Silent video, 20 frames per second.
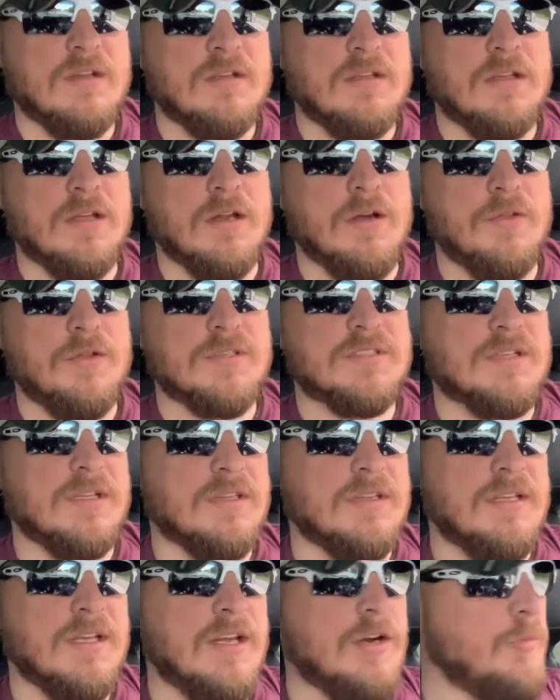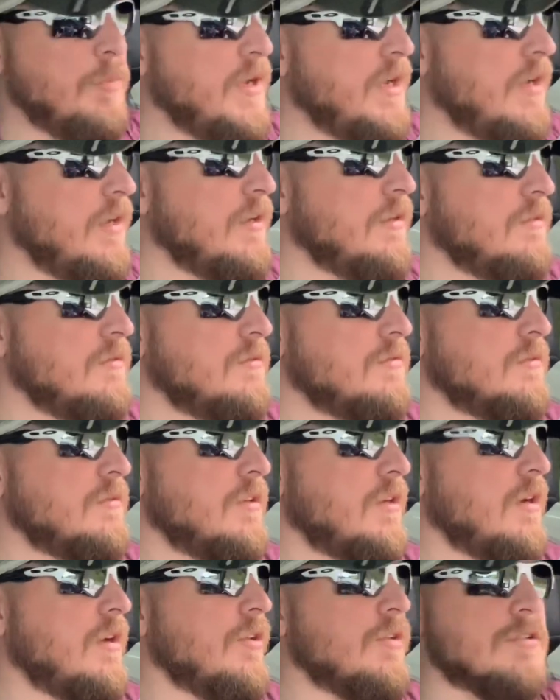You know, there's a little bit,
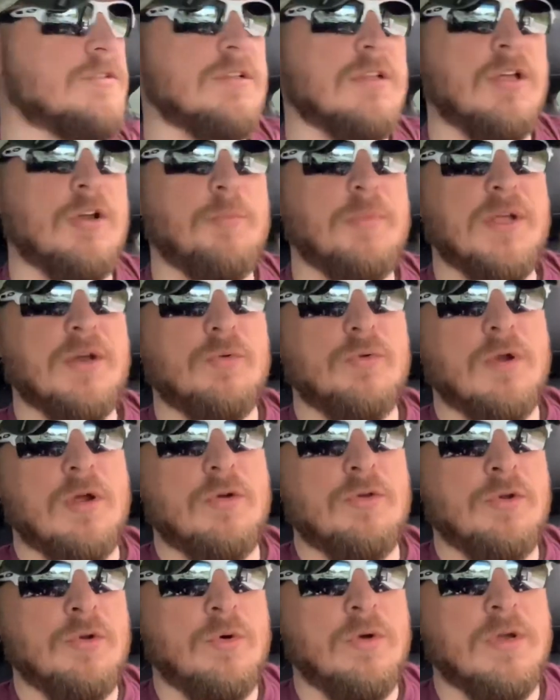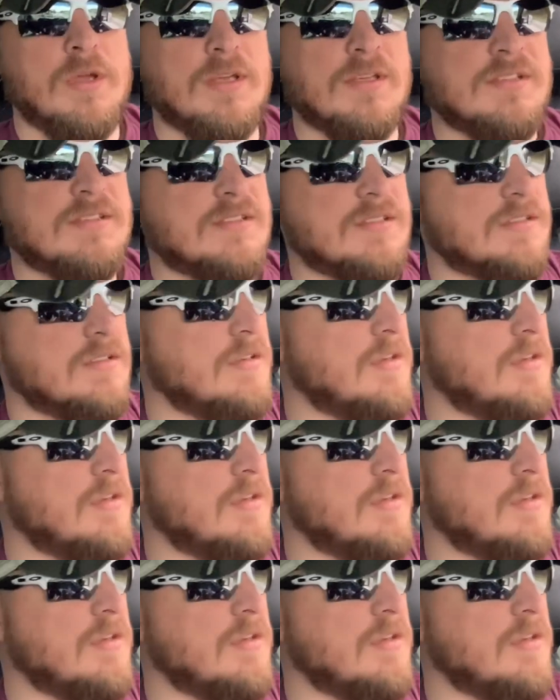you know, there's a little bit of road noise,